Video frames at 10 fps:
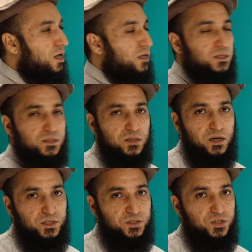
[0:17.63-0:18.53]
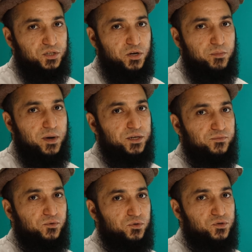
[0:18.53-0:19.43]
This slide is just a reminder
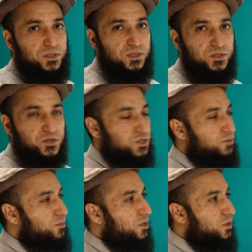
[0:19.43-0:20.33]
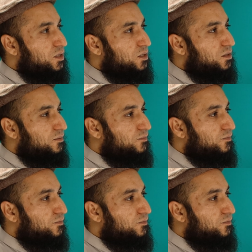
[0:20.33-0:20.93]
for transliteration purposes.